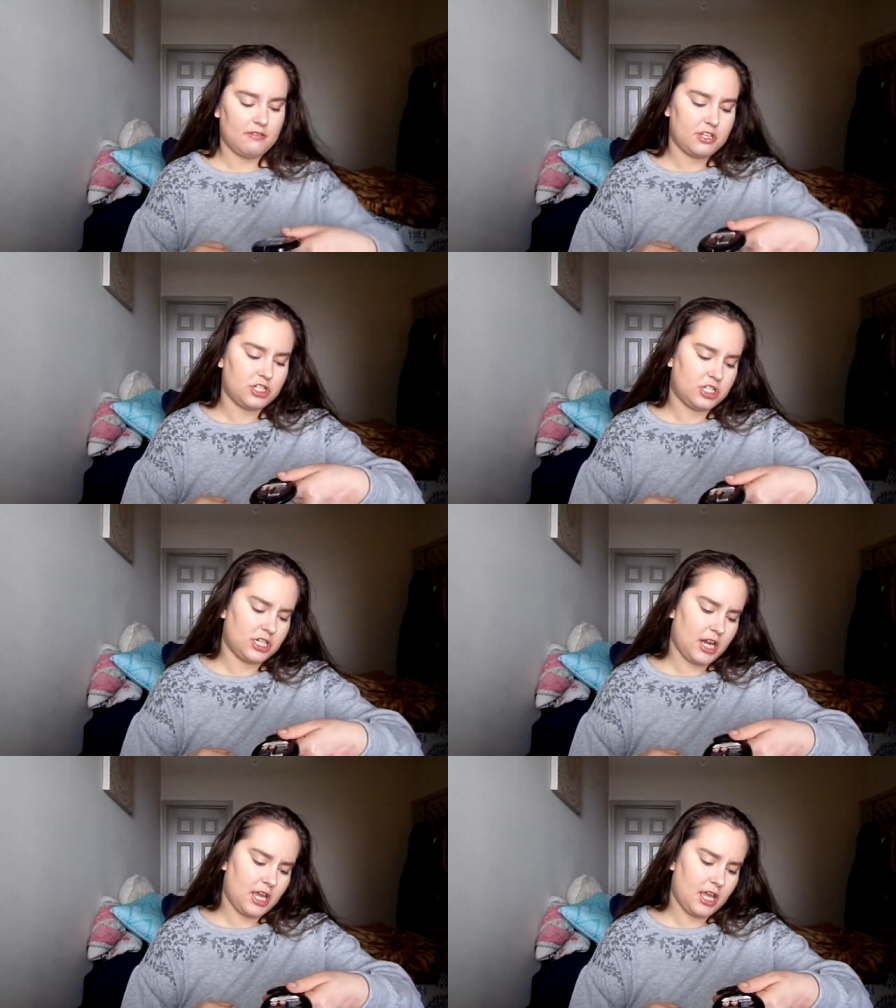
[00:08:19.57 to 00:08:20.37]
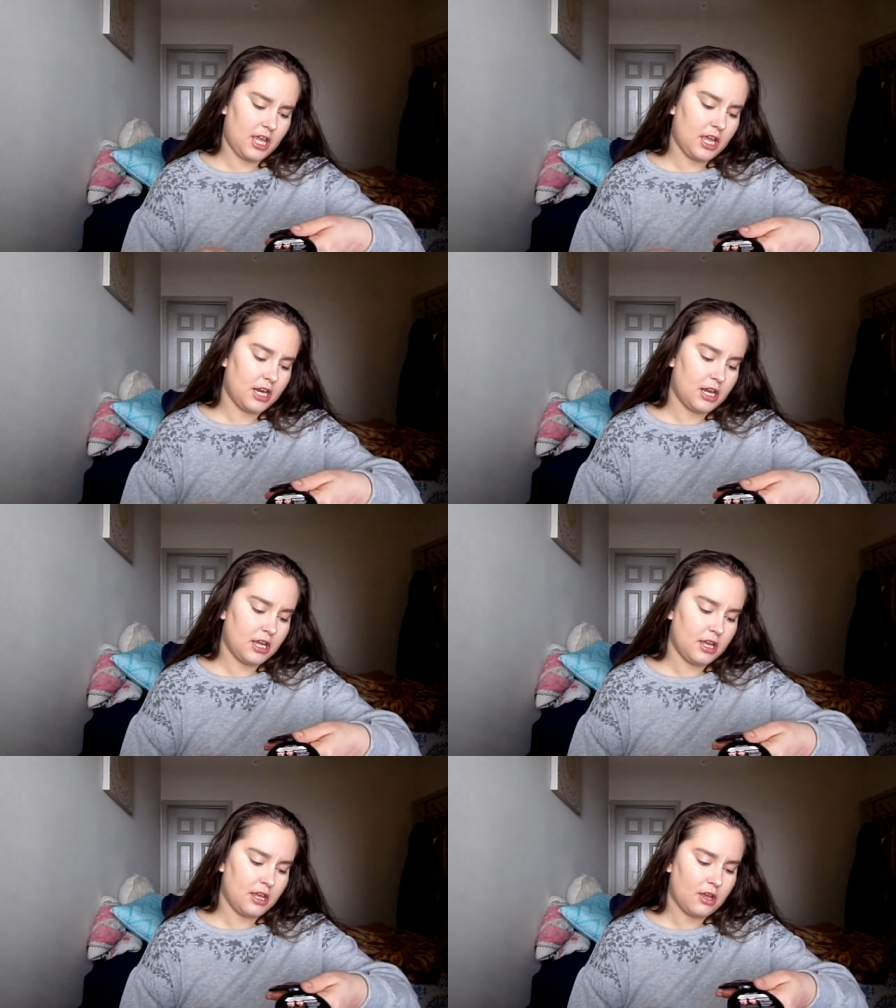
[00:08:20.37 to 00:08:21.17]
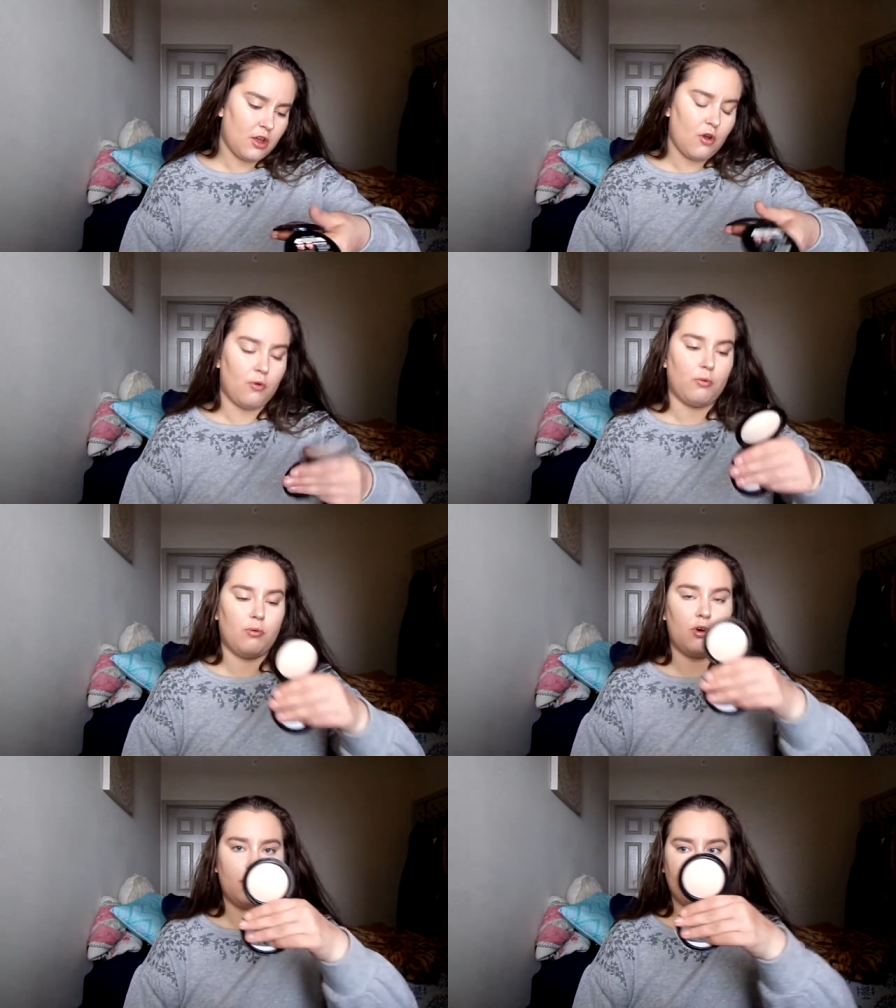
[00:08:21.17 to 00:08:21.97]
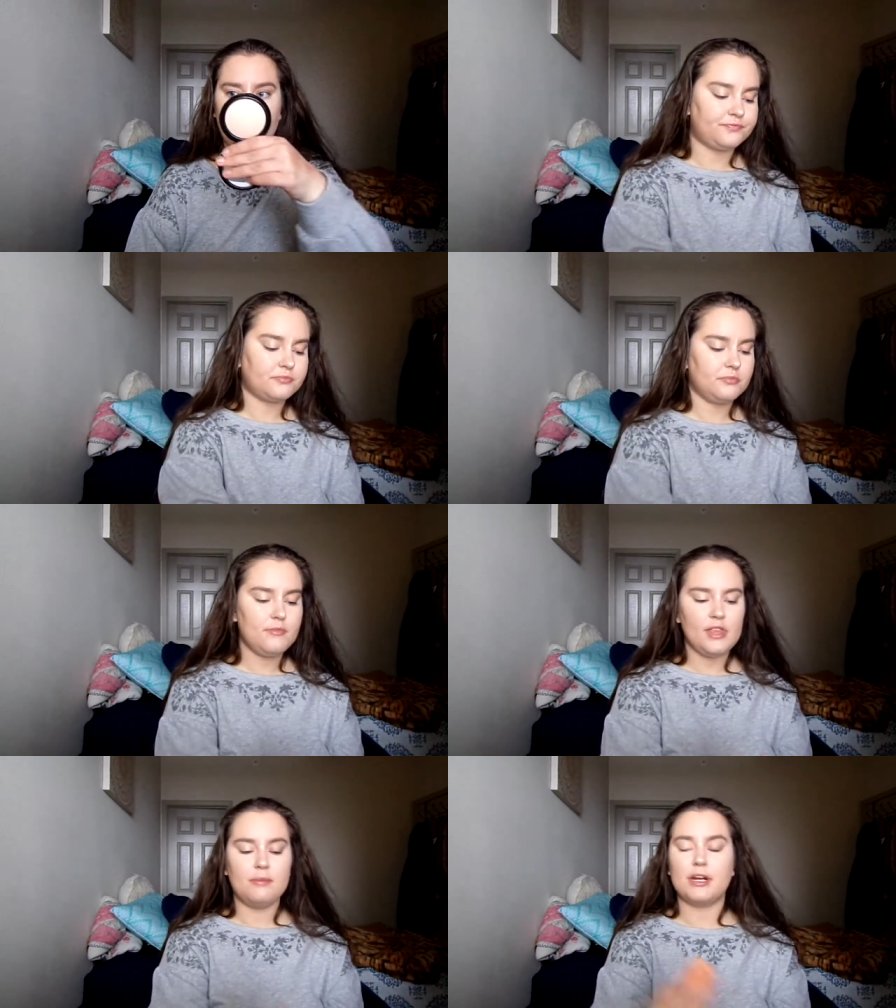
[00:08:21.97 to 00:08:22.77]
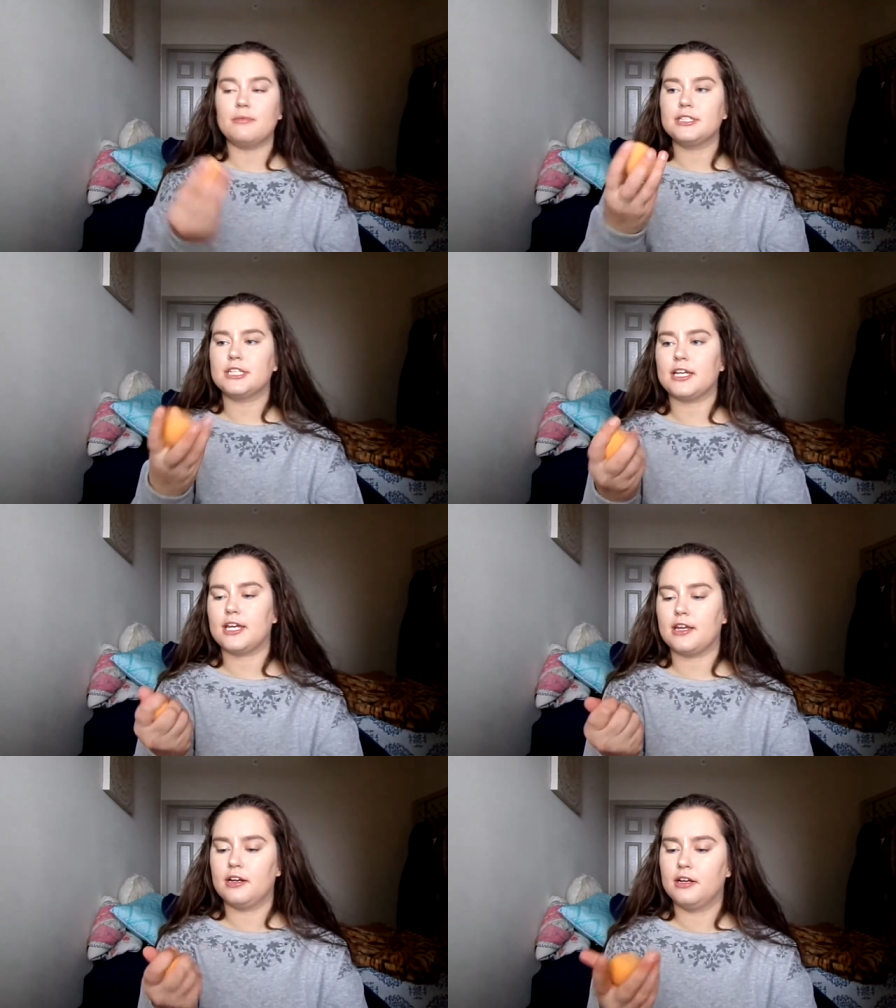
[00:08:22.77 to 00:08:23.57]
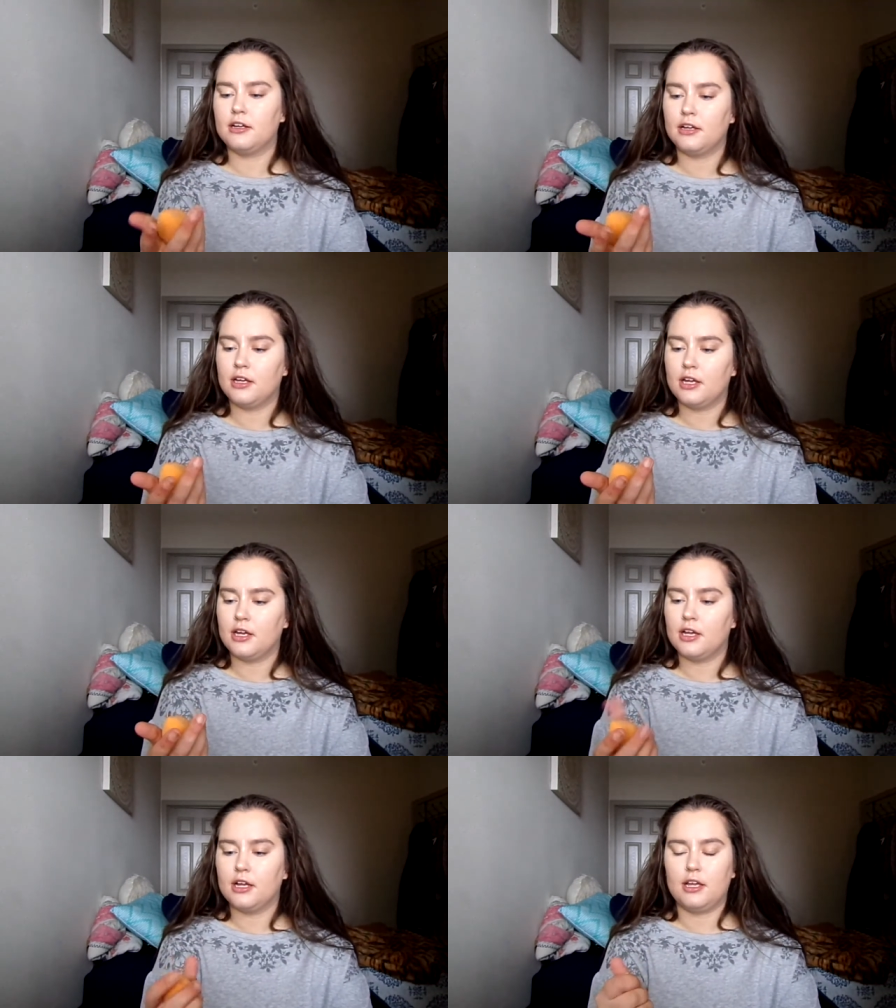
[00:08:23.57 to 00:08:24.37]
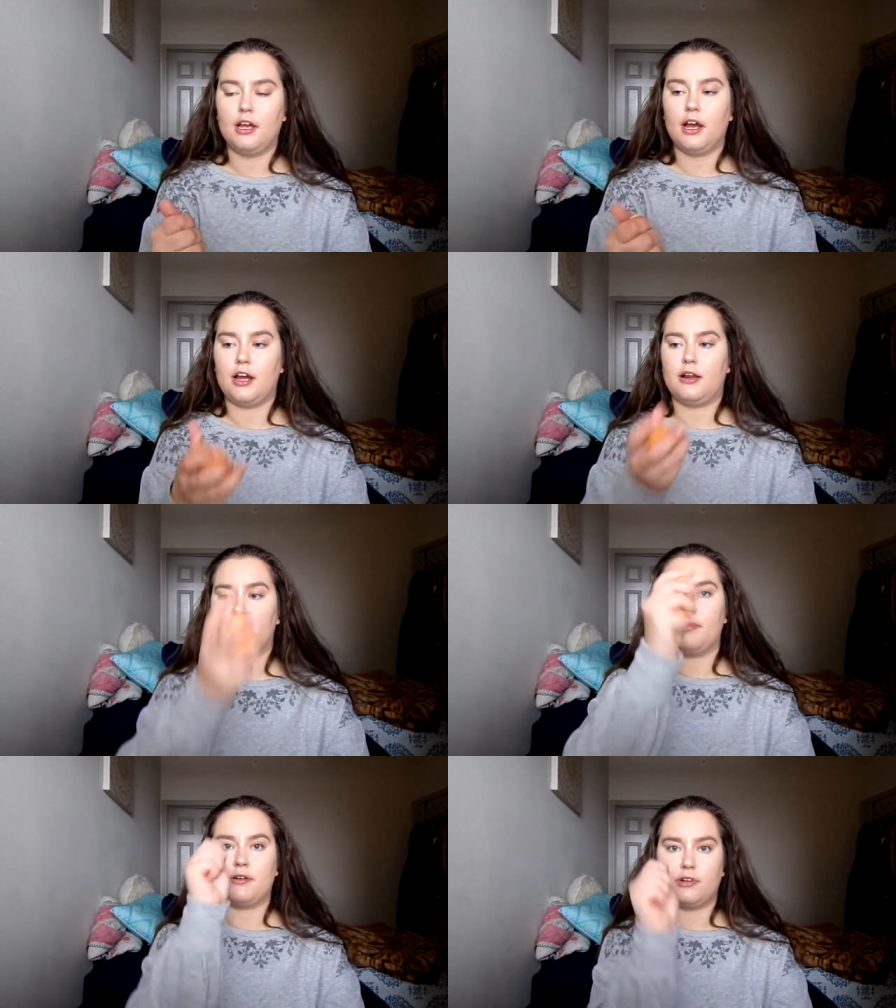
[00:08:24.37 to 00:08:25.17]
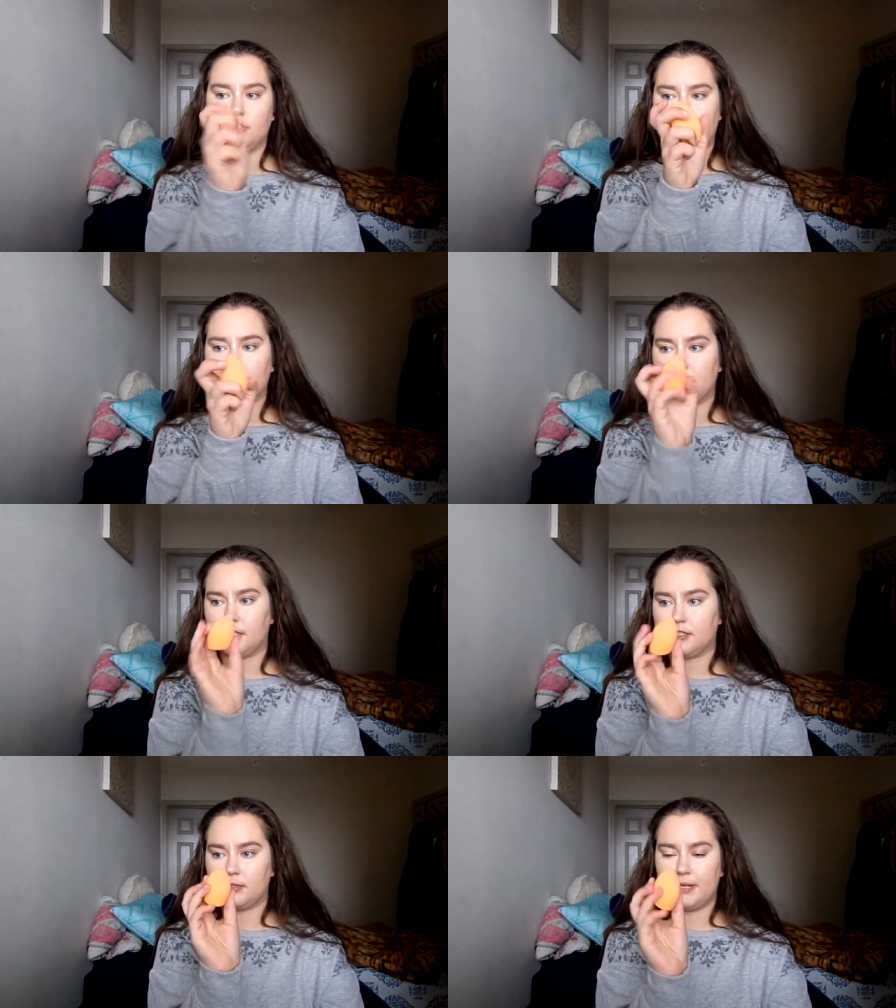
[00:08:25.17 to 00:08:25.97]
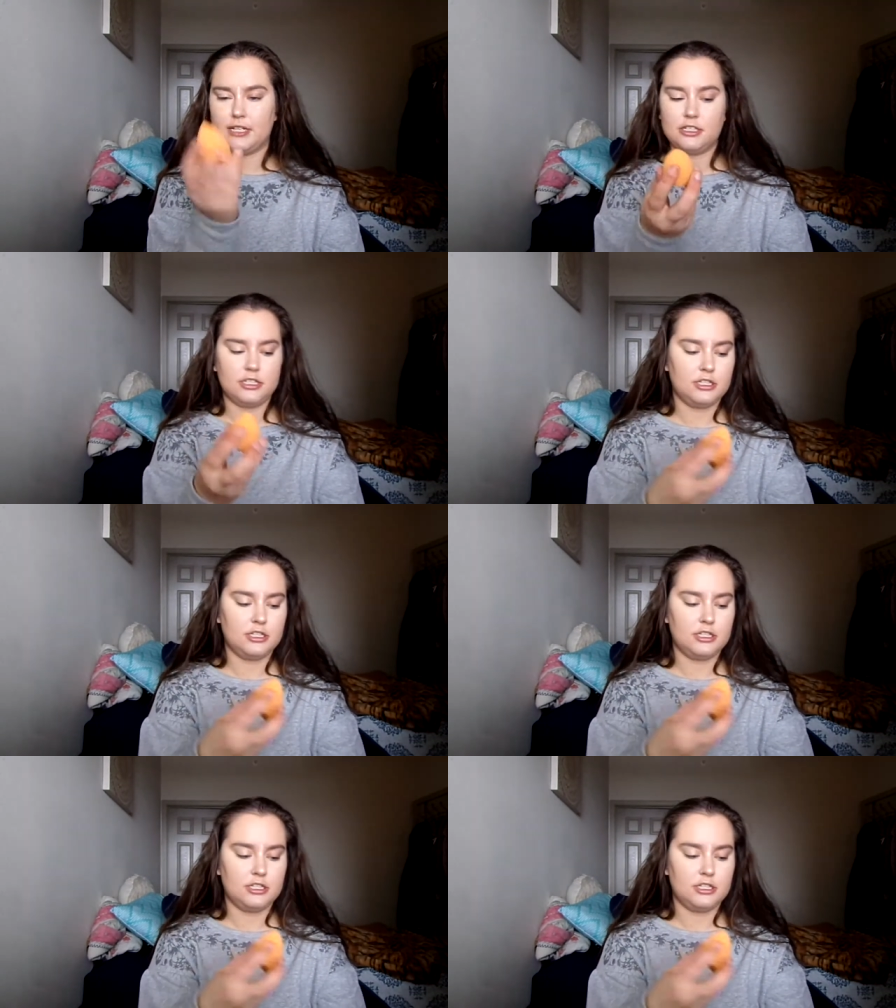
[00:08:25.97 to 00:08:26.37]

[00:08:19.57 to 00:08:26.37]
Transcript: the shade Warm Light but I'm going to take it on my Real Technique sponge.